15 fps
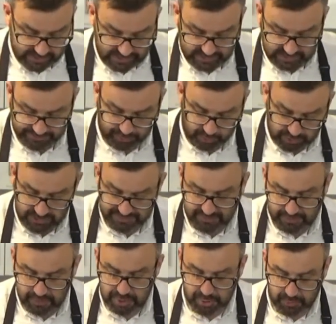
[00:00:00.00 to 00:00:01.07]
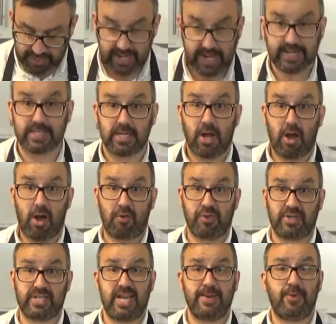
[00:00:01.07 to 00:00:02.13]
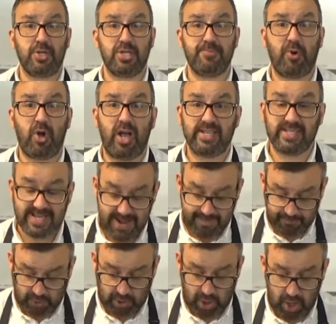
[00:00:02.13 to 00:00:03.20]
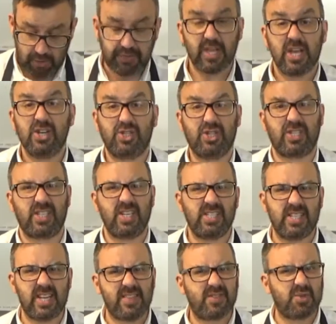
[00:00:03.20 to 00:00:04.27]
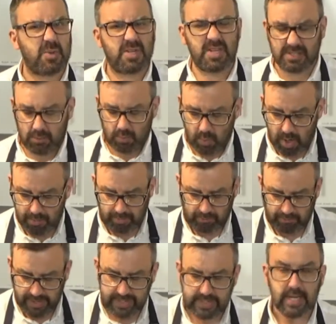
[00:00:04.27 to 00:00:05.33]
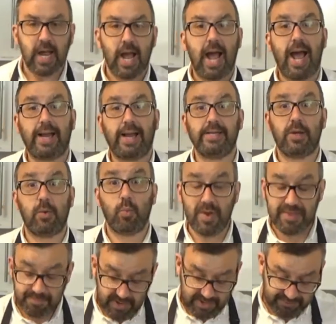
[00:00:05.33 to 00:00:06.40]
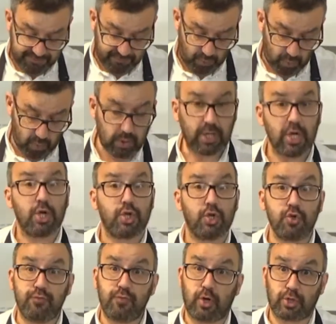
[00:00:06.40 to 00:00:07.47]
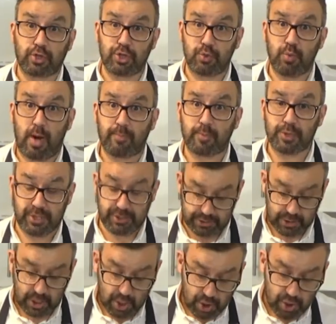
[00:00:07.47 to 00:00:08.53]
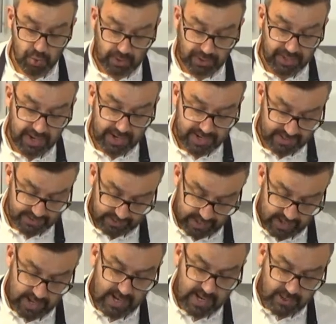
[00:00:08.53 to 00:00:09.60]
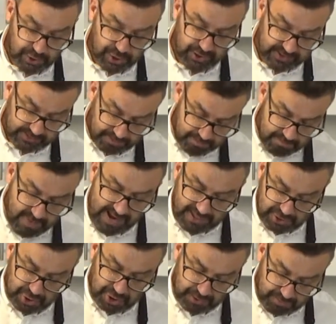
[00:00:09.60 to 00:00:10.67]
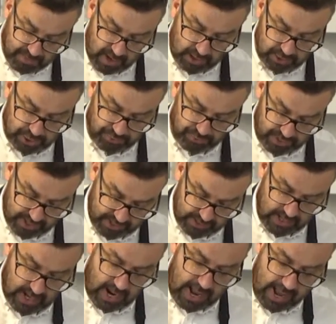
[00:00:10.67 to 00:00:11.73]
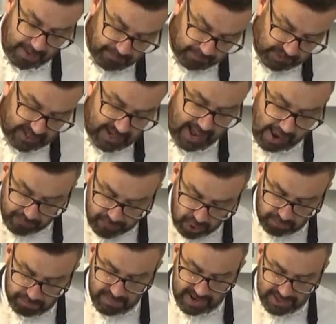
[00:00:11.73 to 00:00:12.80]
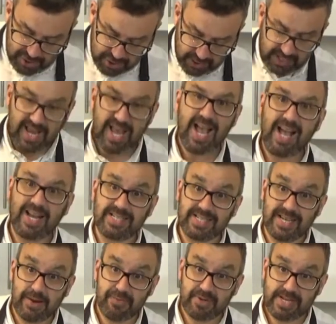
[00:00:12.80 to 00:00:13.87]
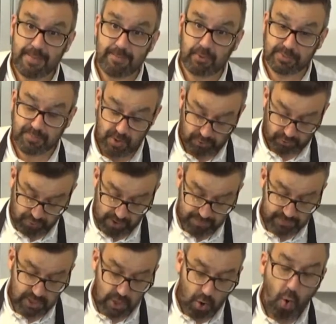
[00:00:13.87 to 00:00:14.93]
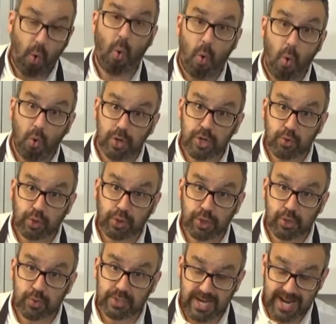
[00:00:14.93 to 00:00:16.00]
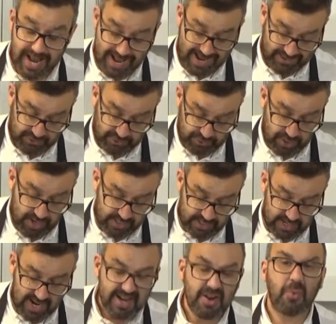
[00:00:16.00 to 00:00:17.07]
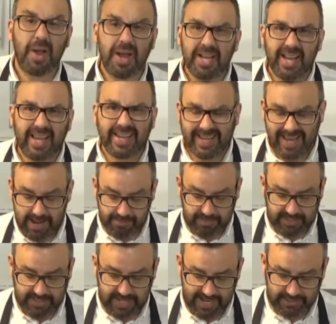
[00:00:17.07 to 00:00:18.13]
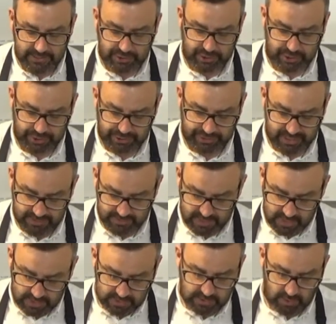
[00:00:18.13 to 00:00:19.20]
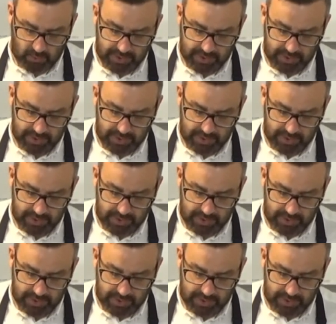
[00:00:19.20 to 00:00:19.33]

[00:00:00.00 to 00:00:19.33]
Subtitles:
like to put, if I'm doing it on the table, just put a damp cloth just underneath so it doesn't wobble, right? And with my fork, you've got 2 options. You can either just mash your margarine and carry on mashing until it resembles breadcrumbs, or you can use your hands, right? Now I like getting my hands dirty, so